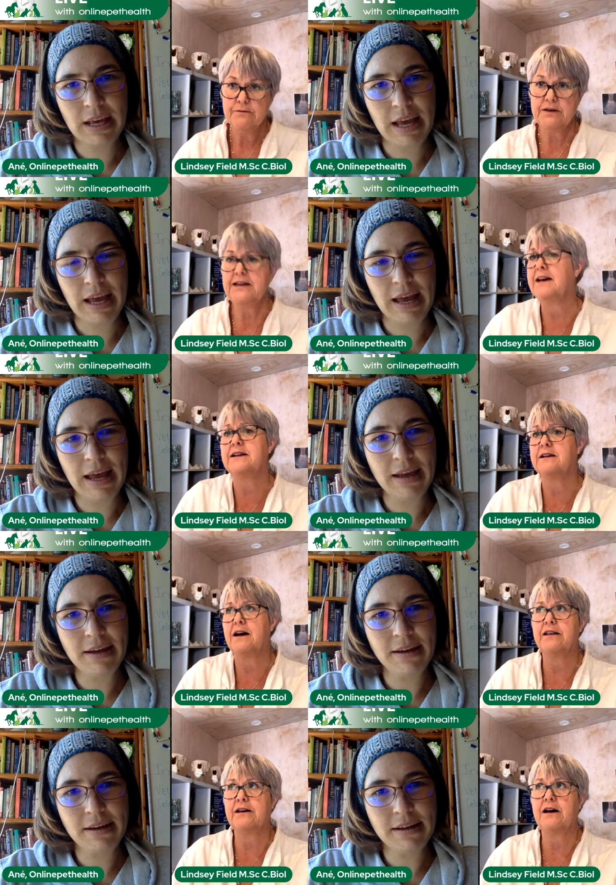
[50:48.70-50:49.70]
Speaker 1: but he had uh,
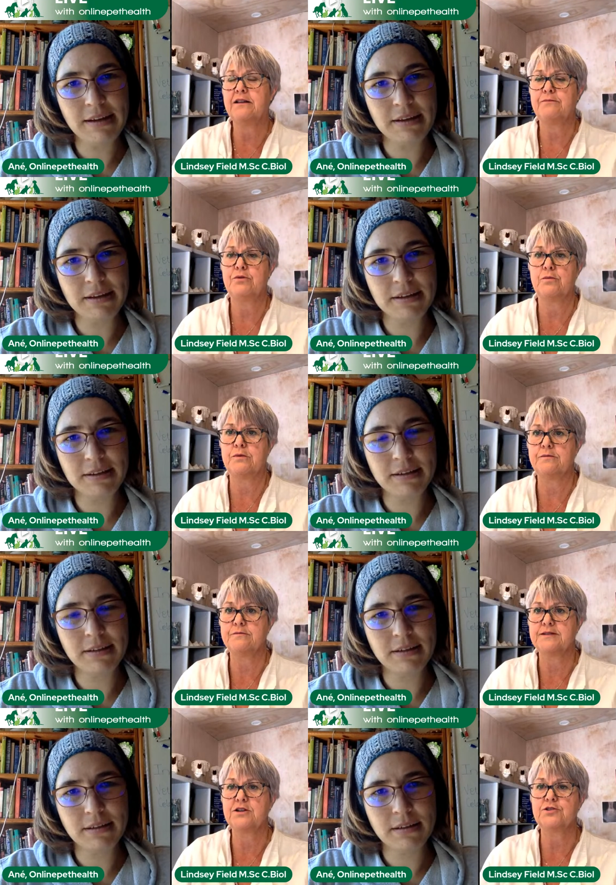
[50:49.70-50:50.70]
other, I... other problems
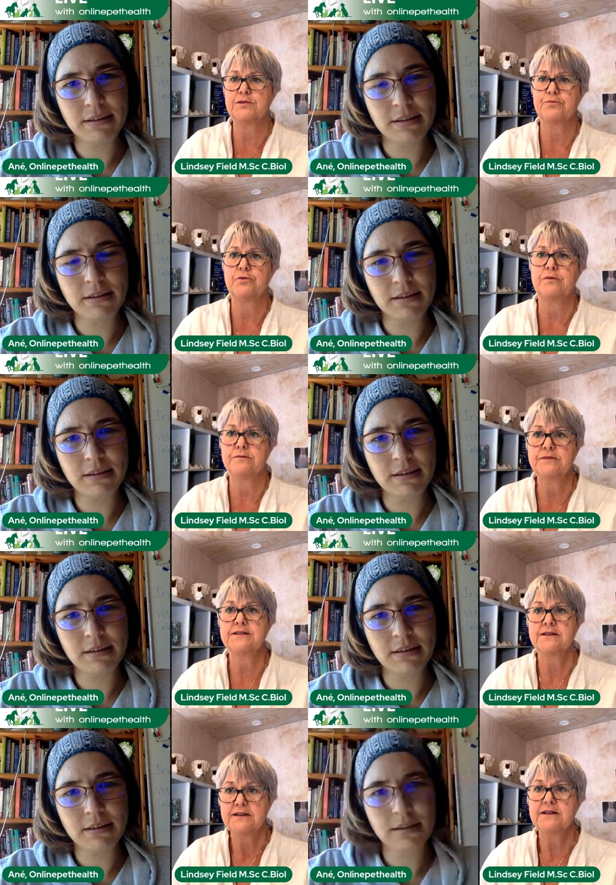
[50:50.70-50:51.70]
lots of
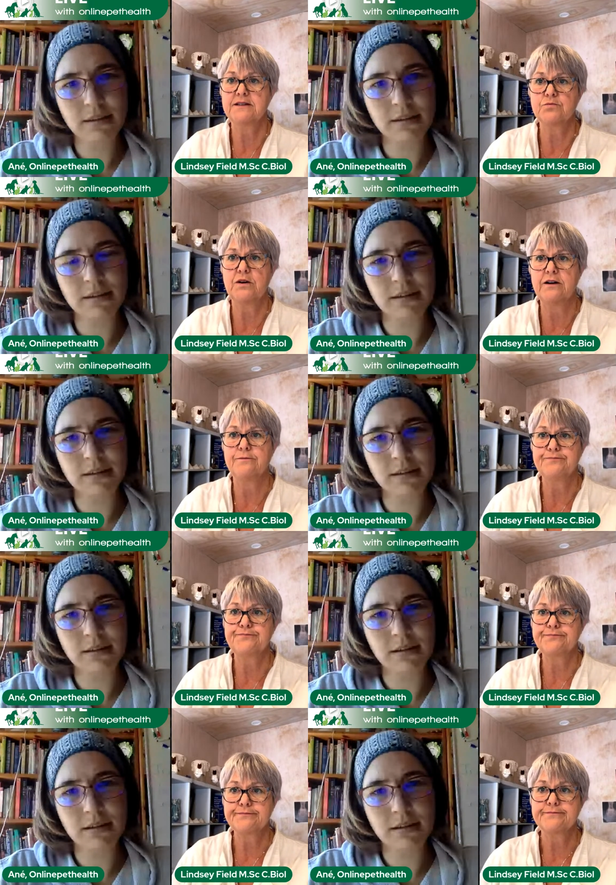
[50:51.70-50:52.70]
problems as well
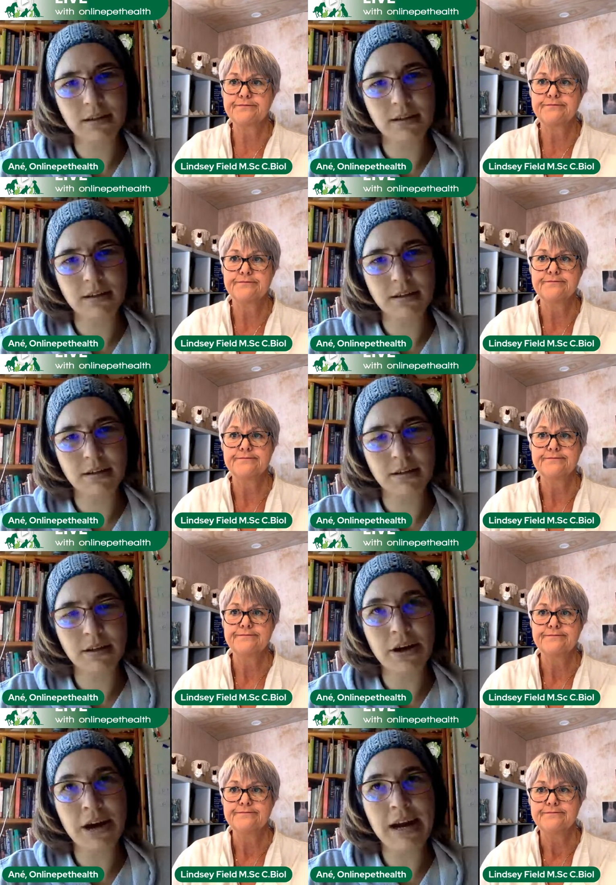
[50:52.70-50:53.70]

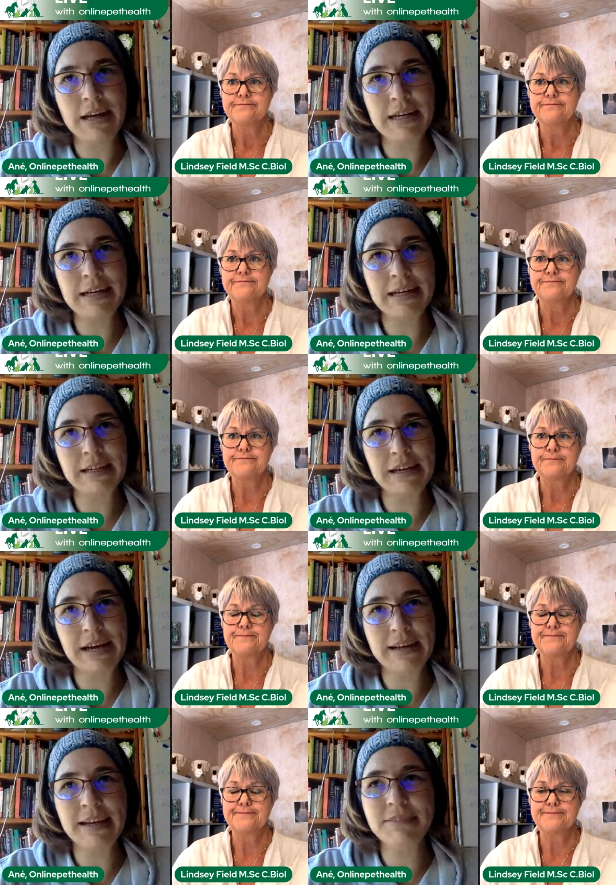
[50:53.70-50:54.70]
Speaker 2: you know, I,
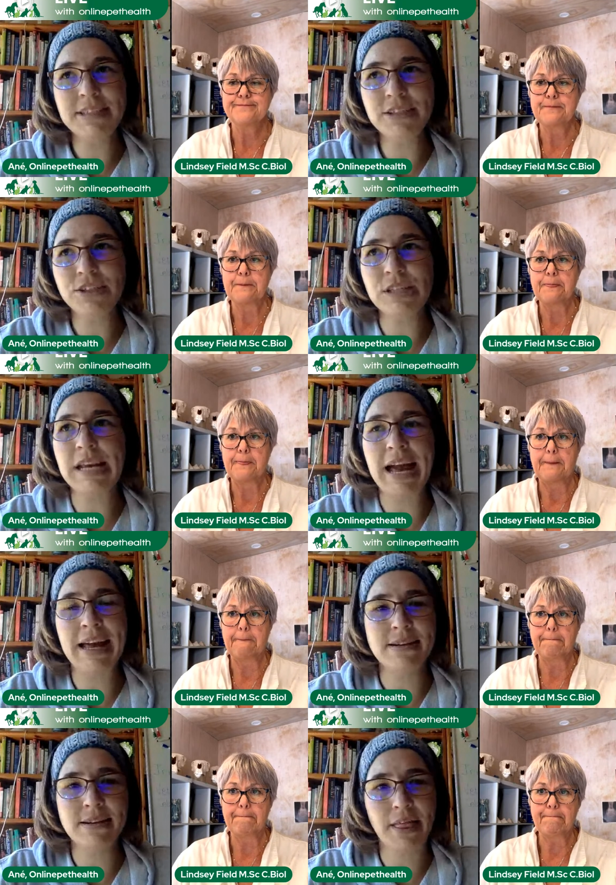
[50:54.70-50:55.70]
I'd love to just
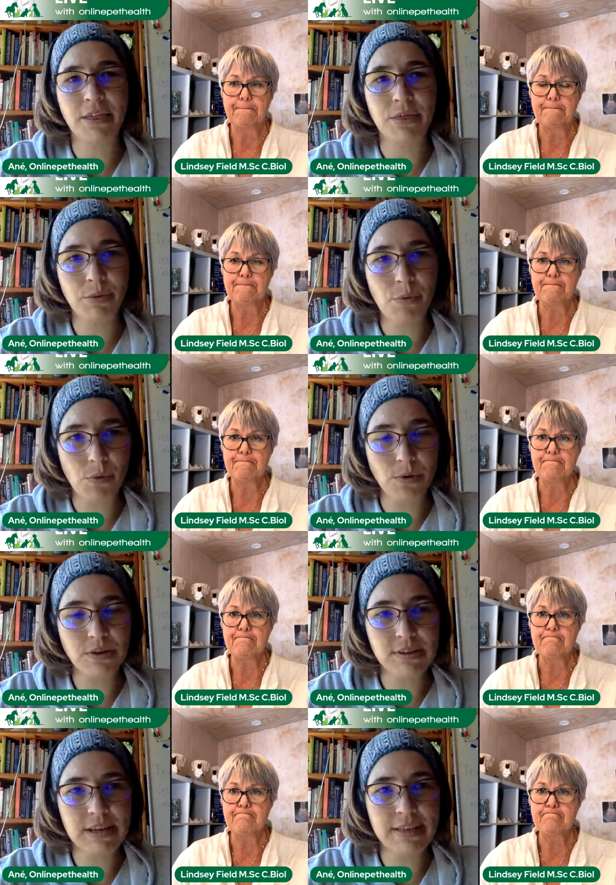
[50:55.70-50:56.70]
add another
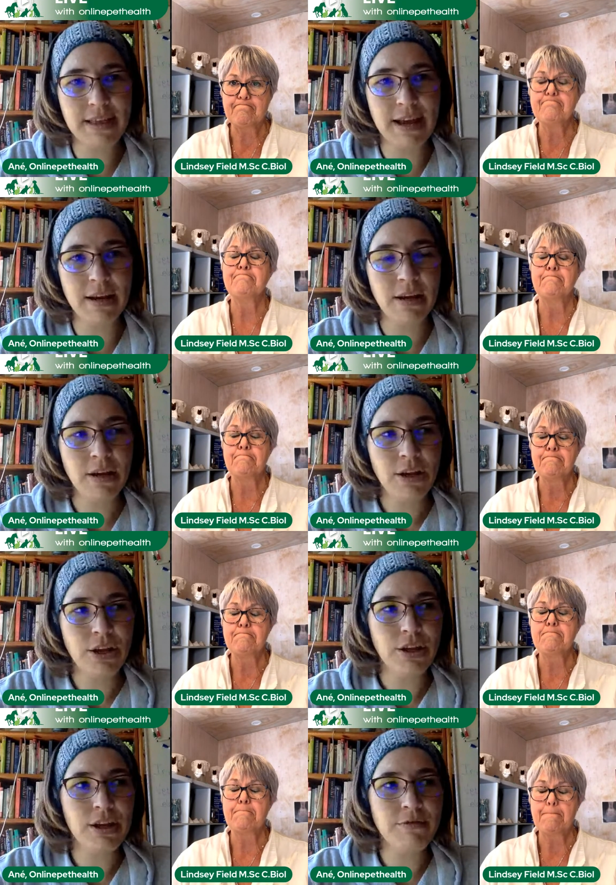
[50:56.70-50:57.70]
thought in that mm-hmm.
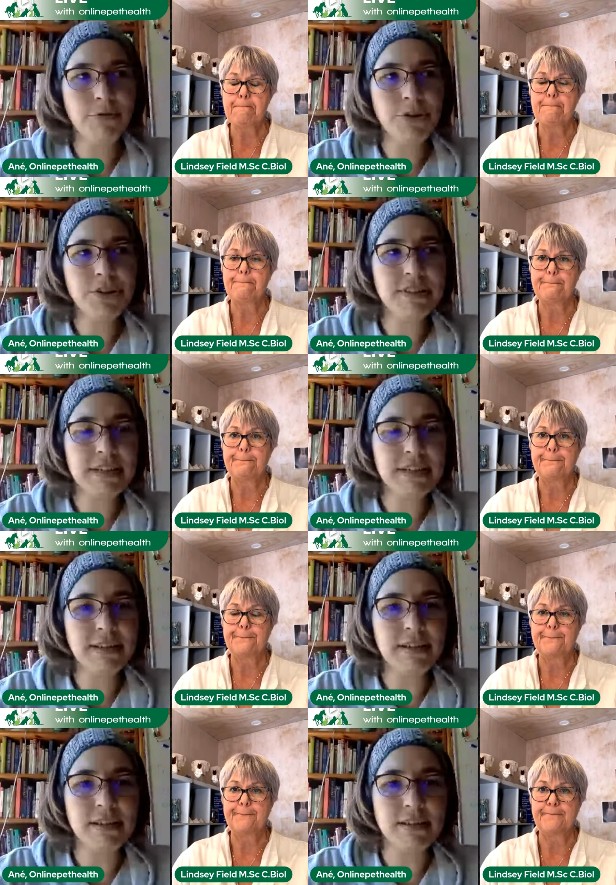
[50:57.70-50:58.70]
if we're
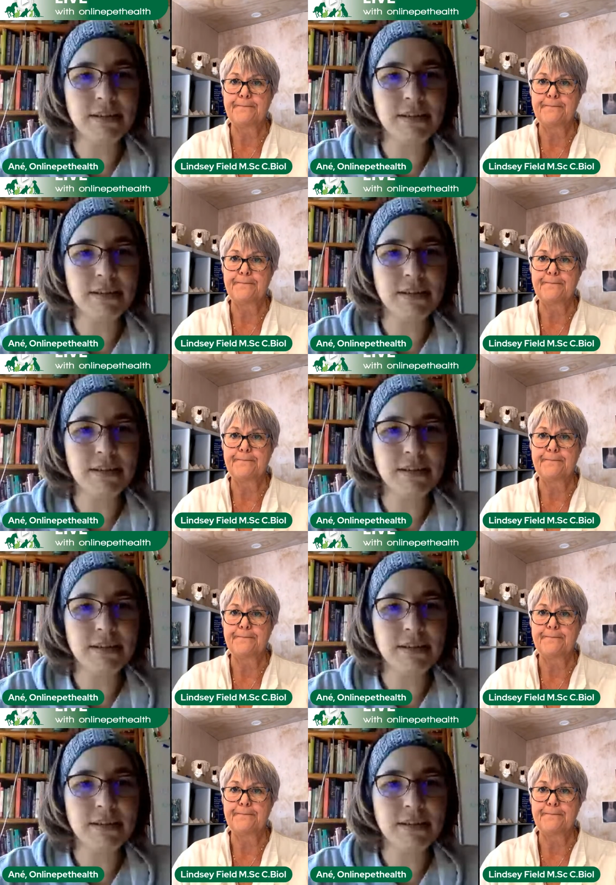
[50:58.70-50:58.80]
seeing these